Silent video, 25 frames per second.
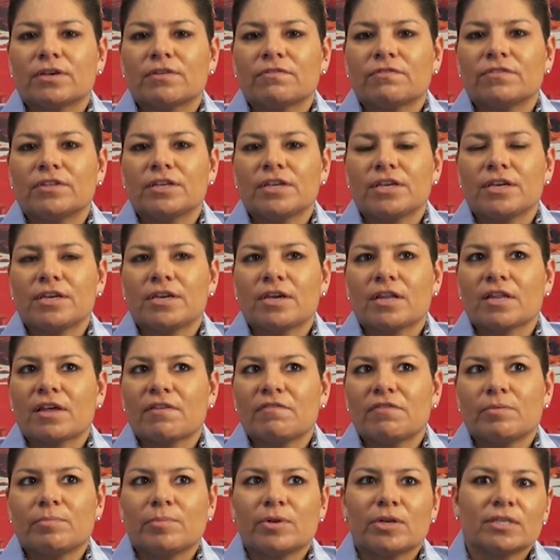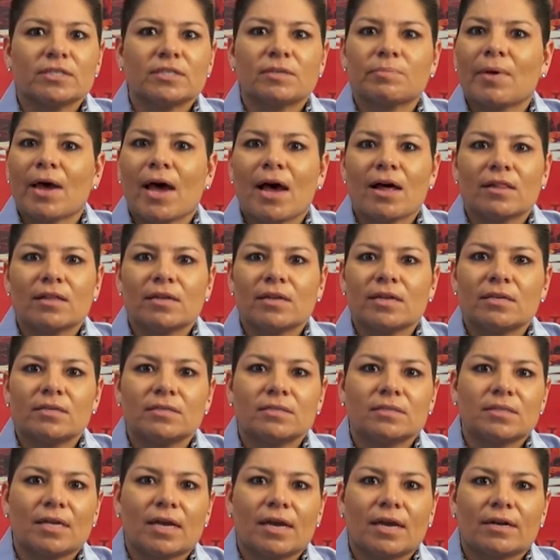of the 11
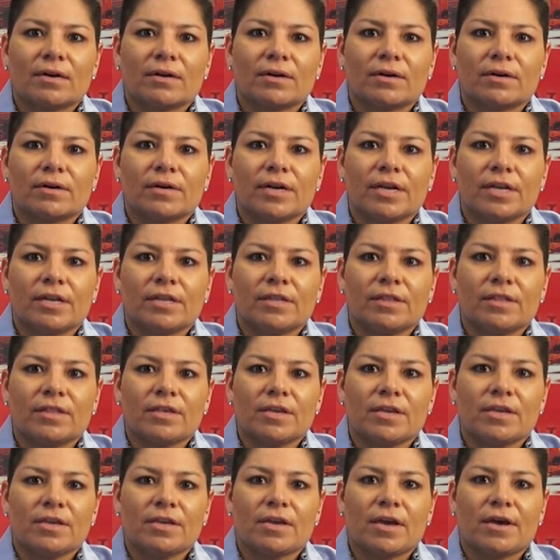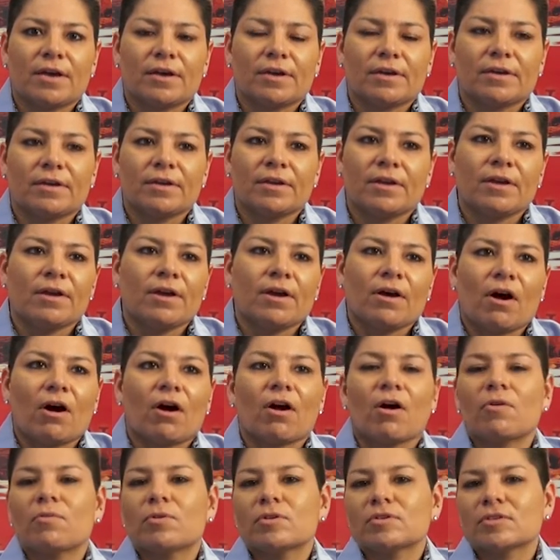municipalities that are in the,
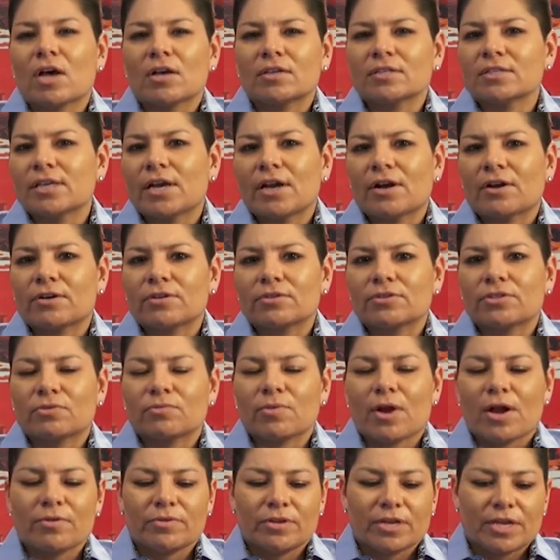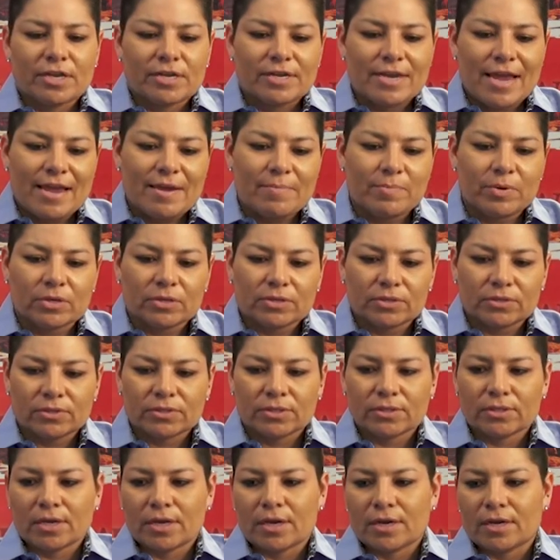I'll say our surrounding
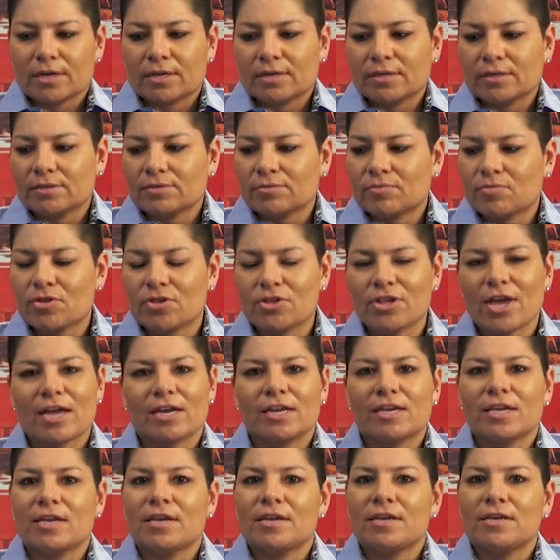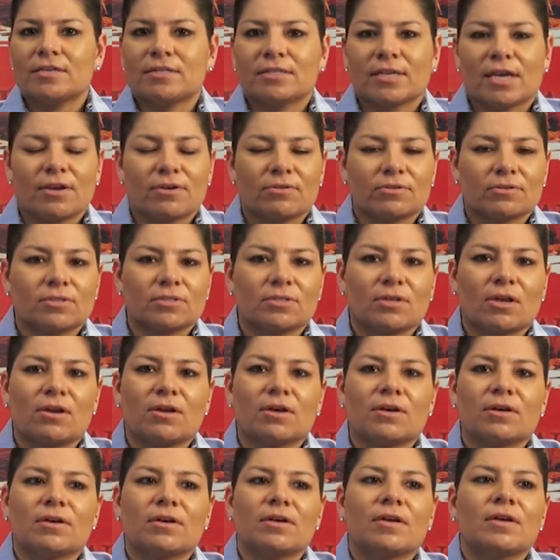neighbors, Chateauguay,
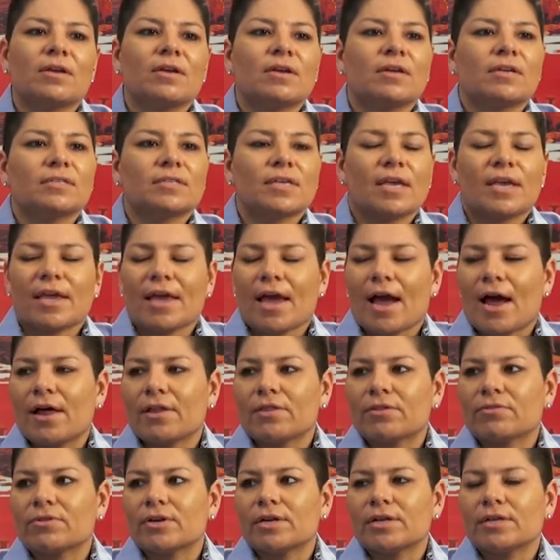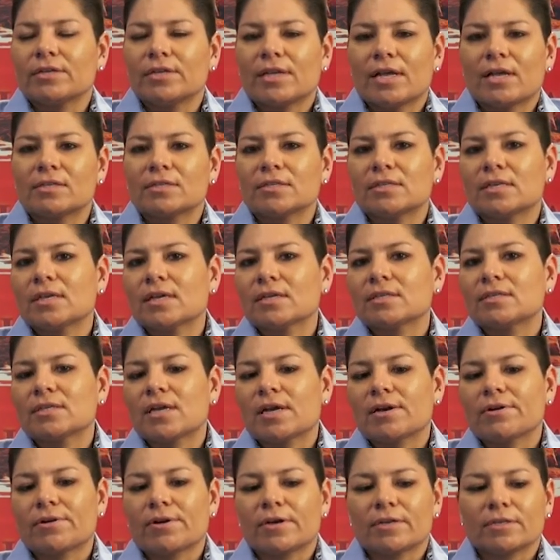Saint-Constant, St. Catherine, Delson,
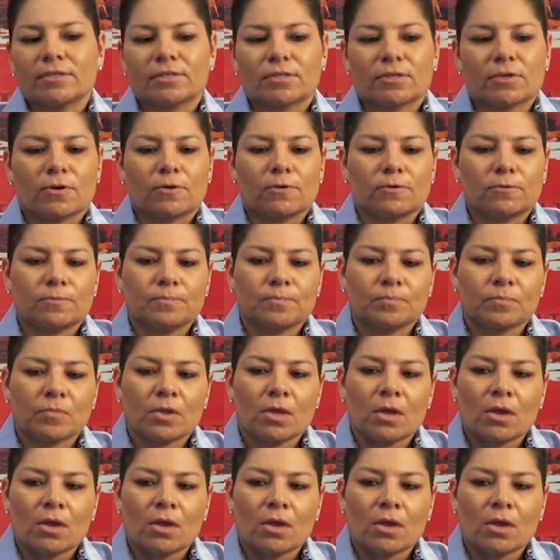etc. So